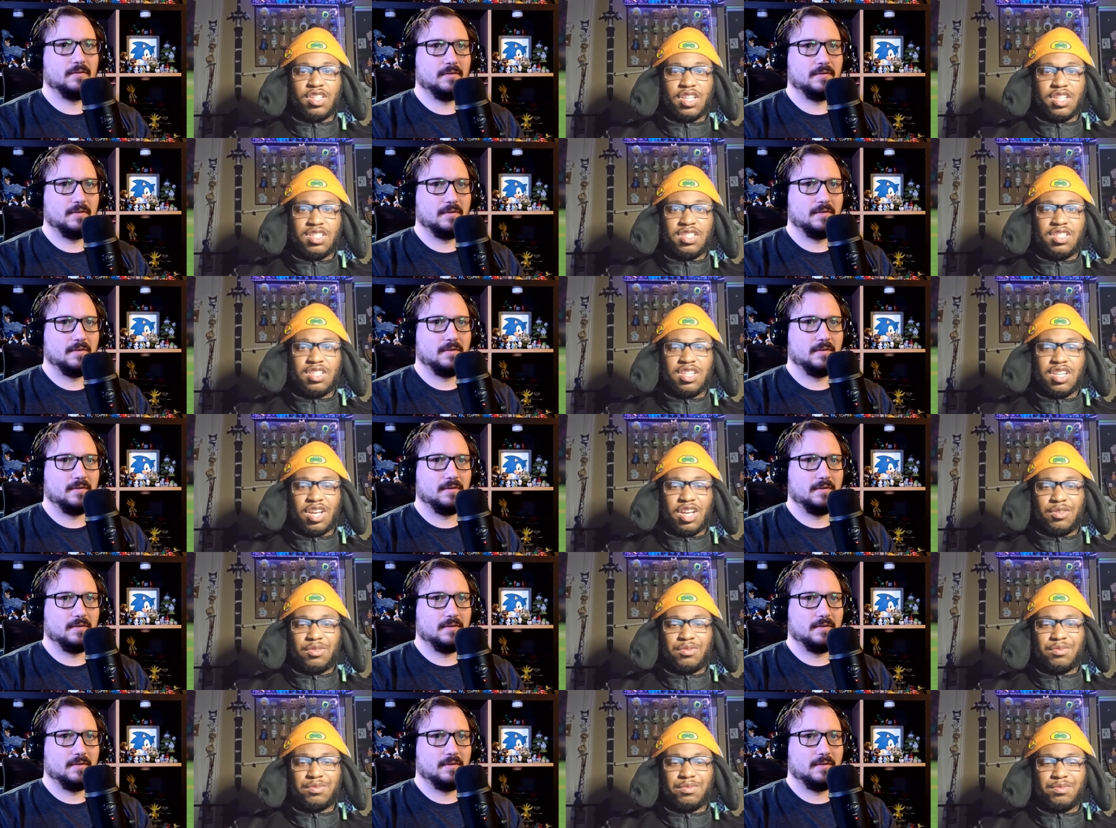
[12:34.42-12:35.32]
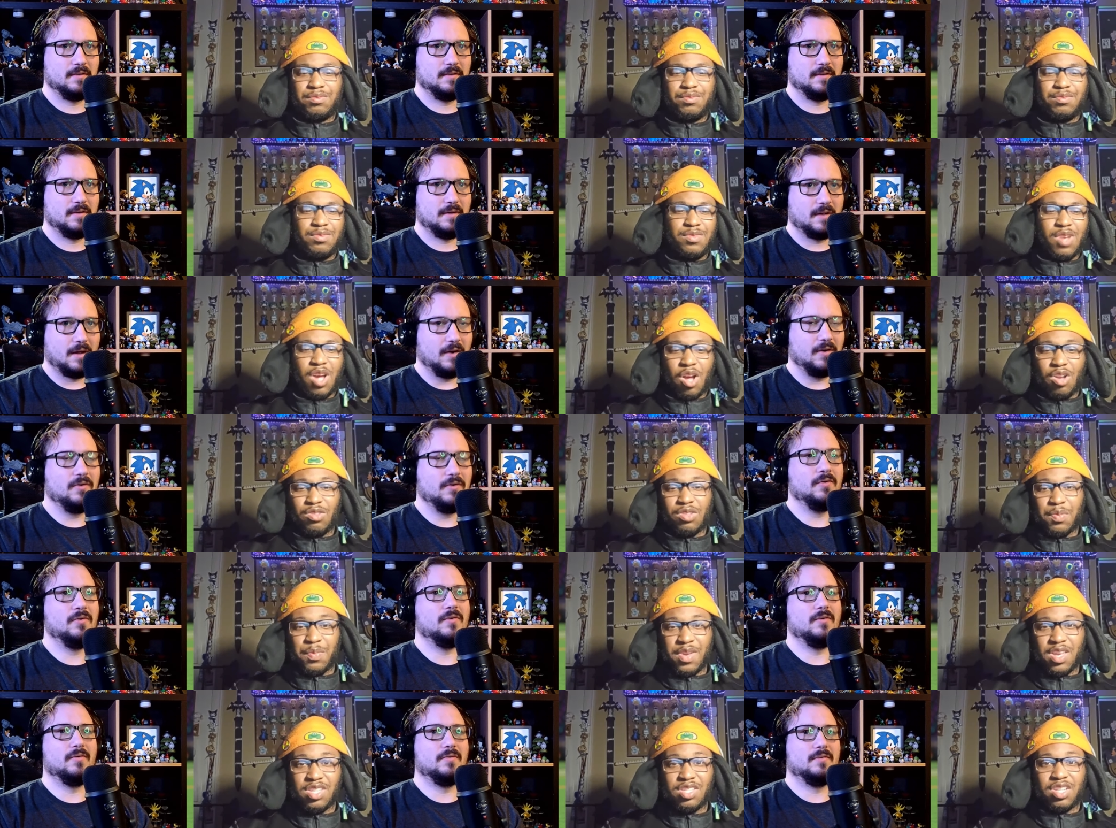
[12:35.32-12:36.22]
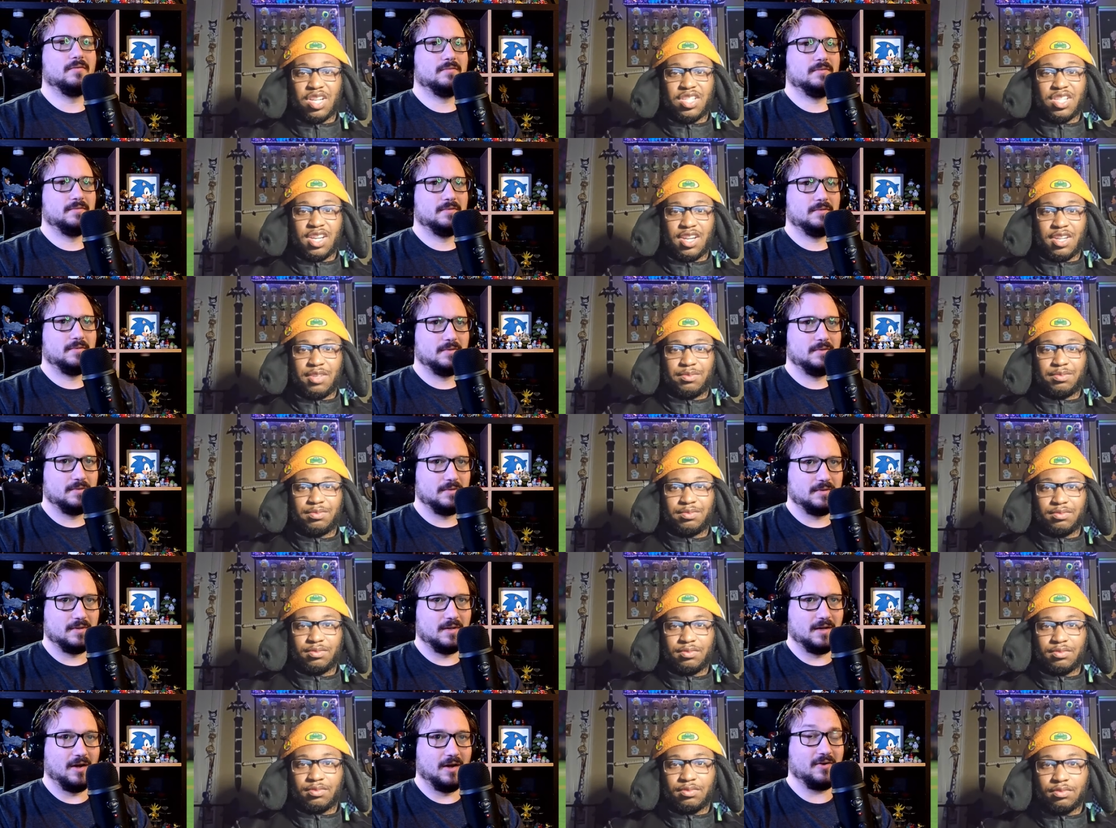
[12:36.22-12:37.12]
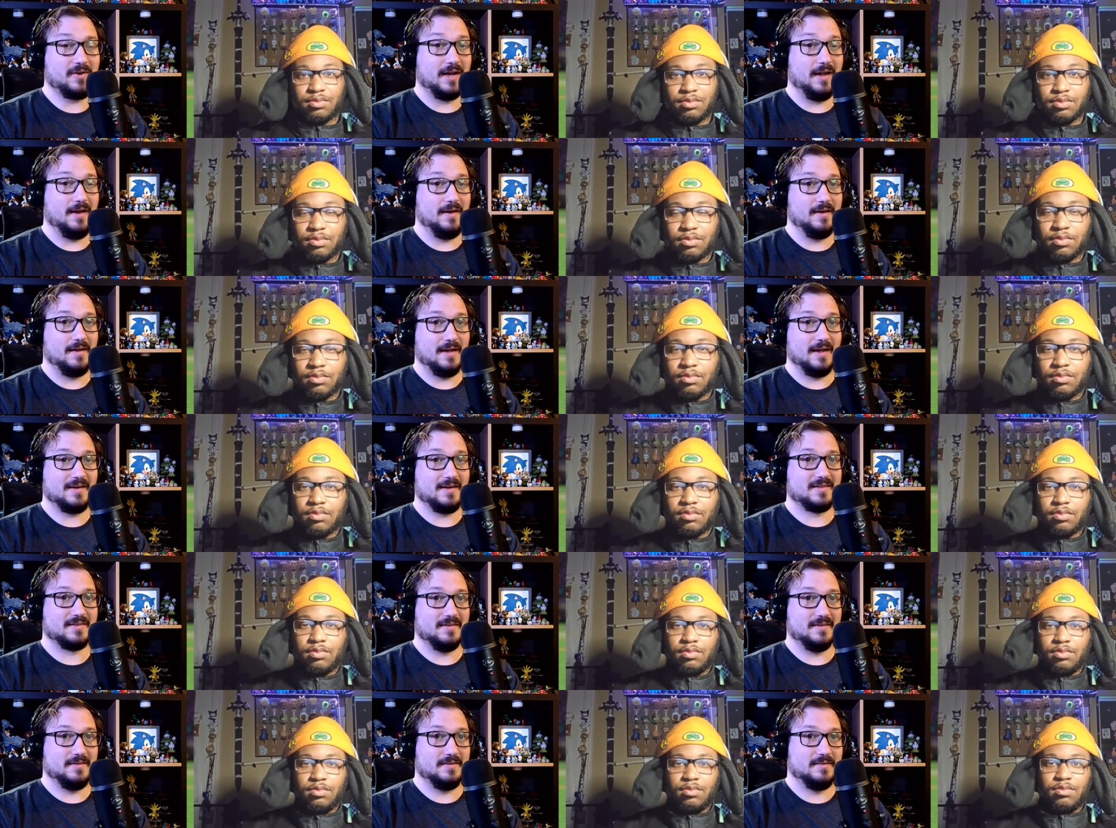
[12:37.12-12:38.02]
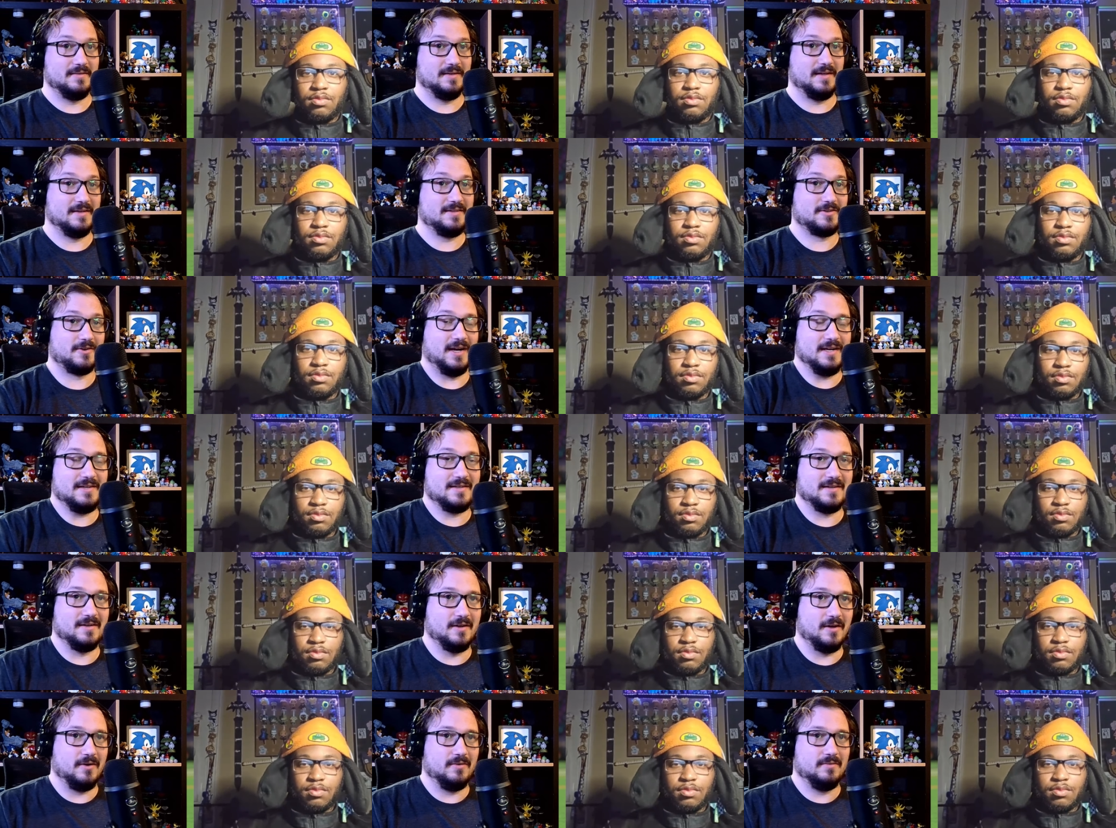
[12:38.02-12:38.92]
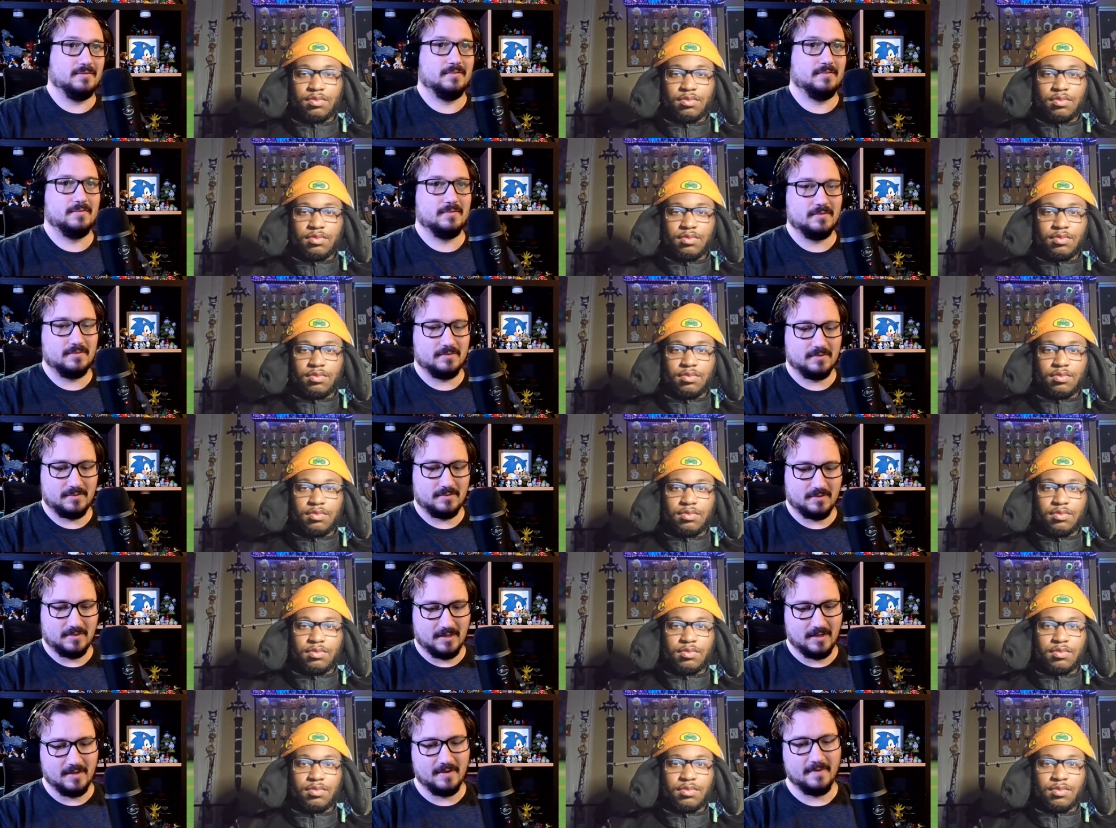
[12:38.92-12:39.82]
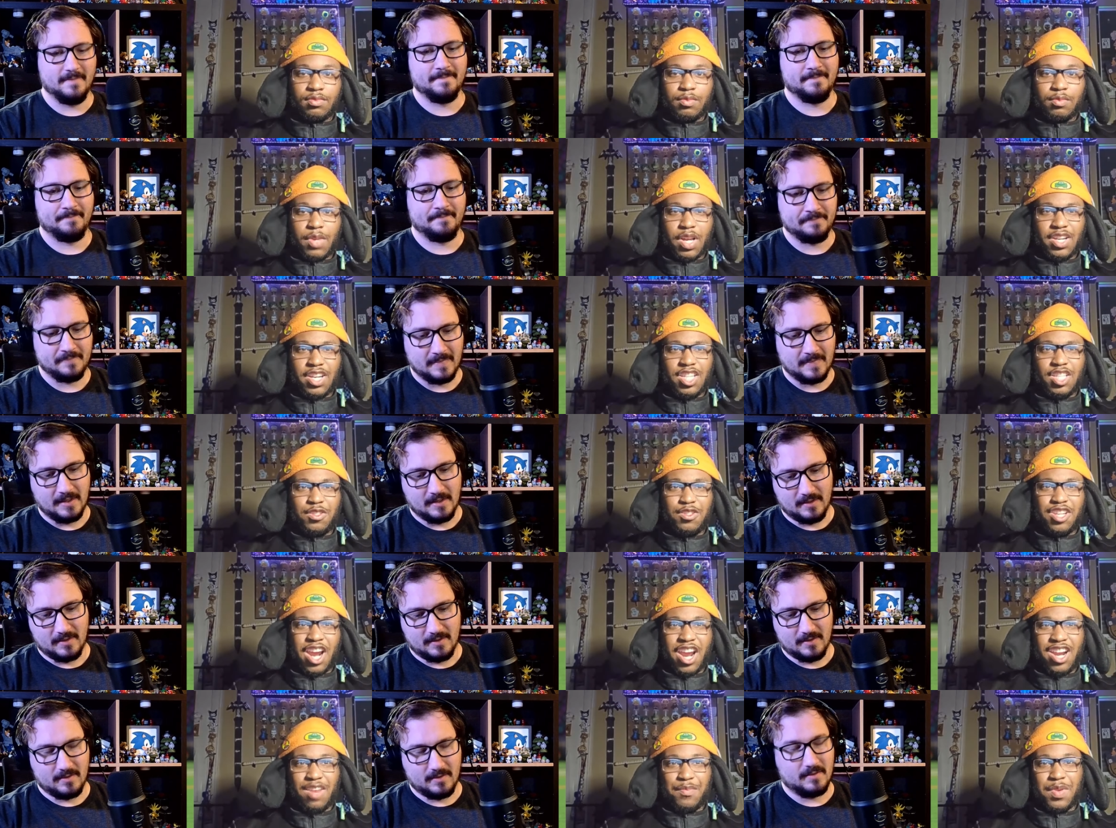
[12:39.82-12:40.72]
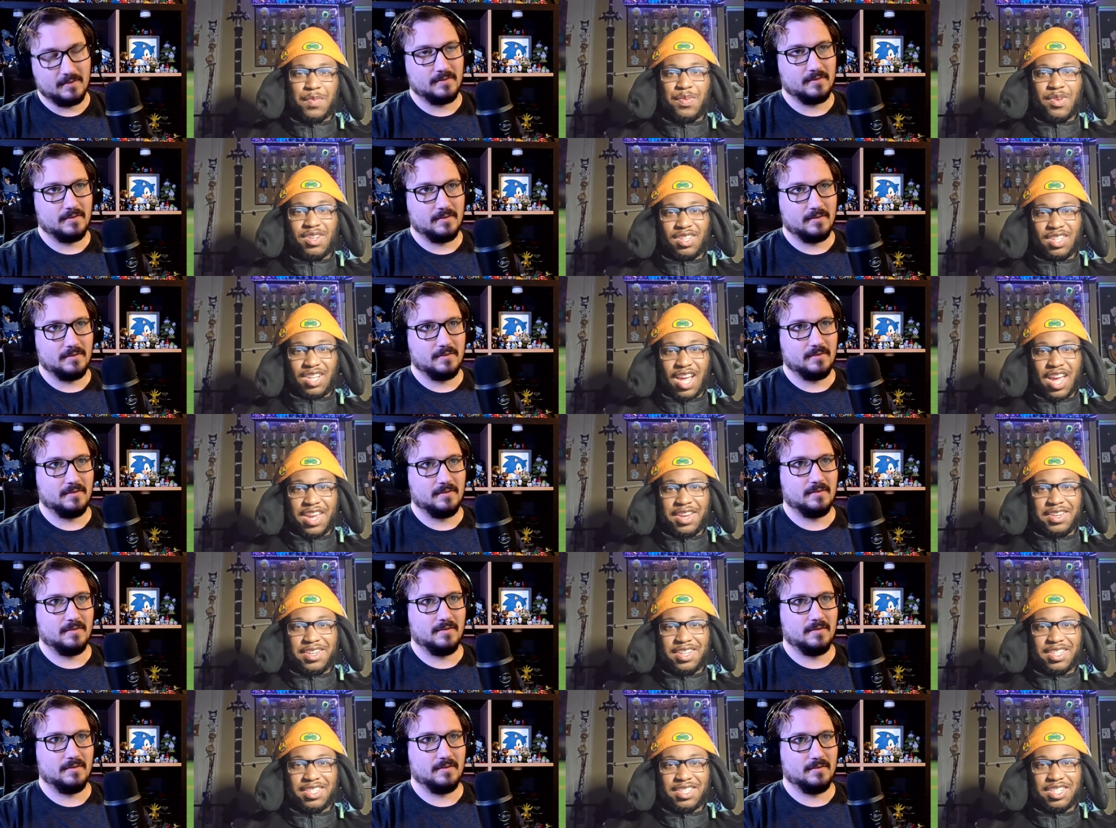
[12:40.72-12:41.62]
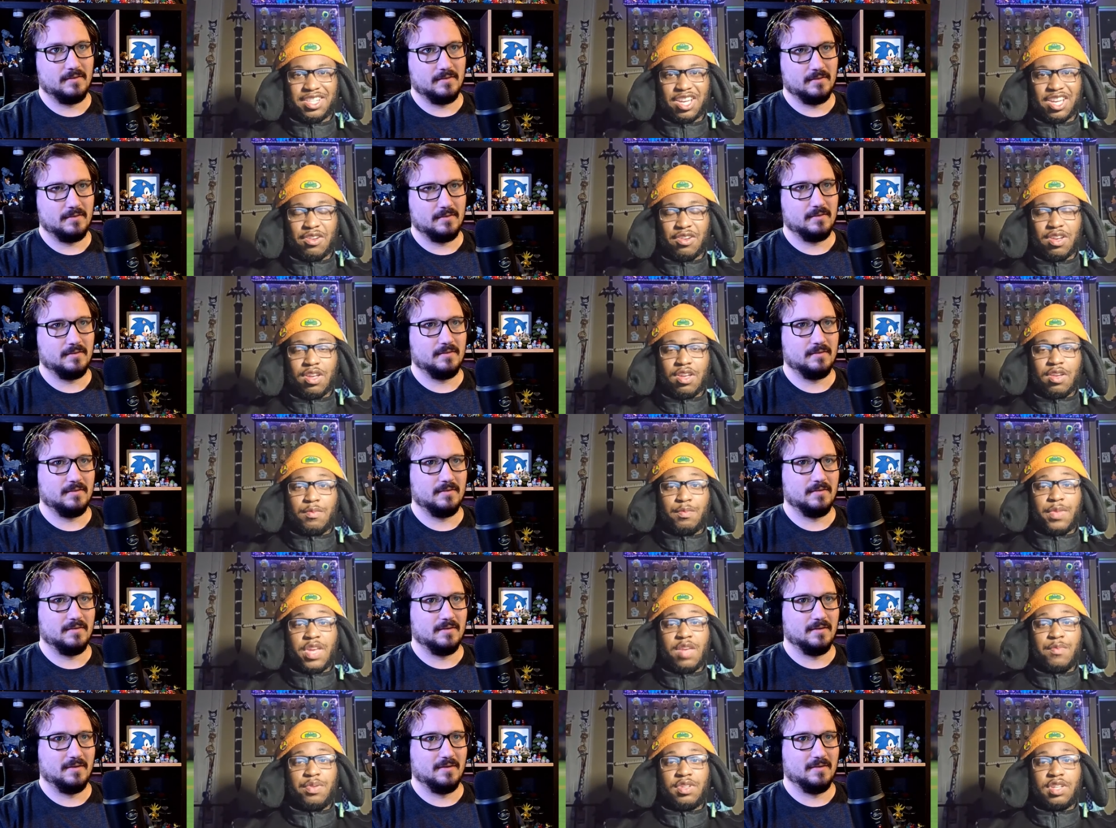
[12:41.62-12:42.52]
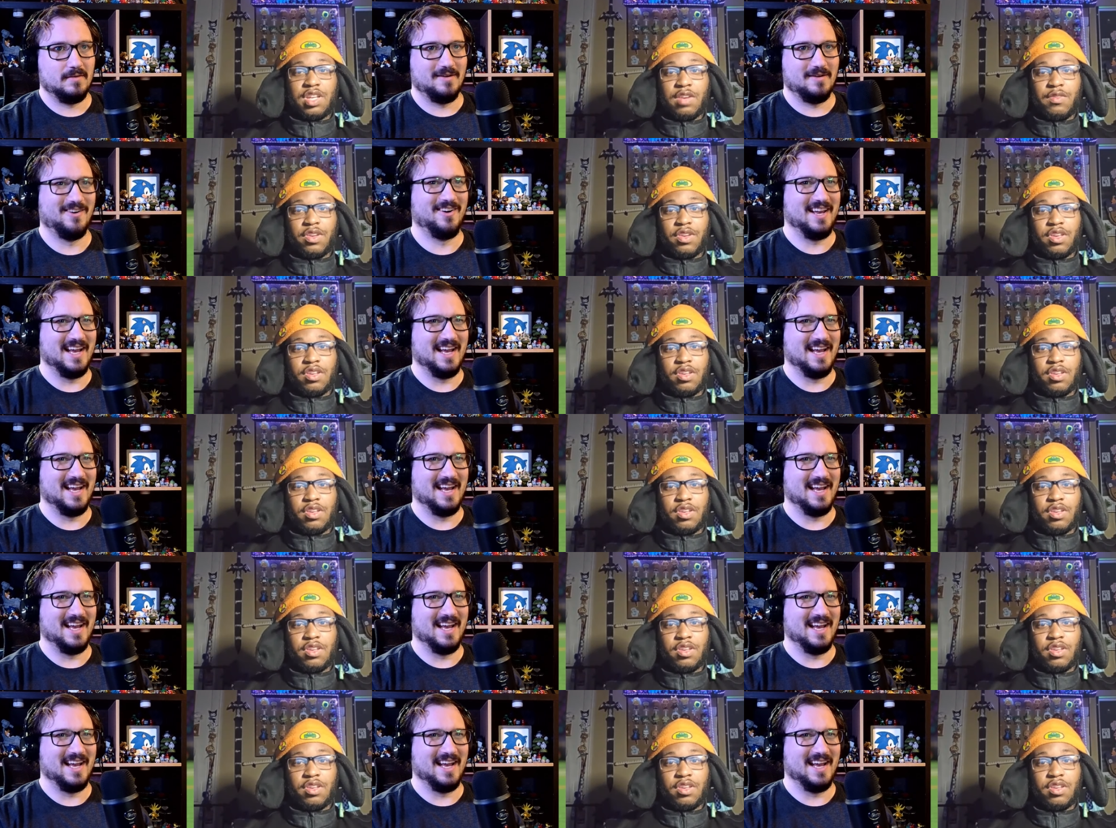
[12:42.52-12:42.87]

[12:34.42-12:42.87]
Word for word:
Speaker 1: Just you know, all Ooh. depends on the time.
Speaker 2: Okay, excellent. That's great to know.
Speaker 1: But just trying to be polite because, you know, being polite will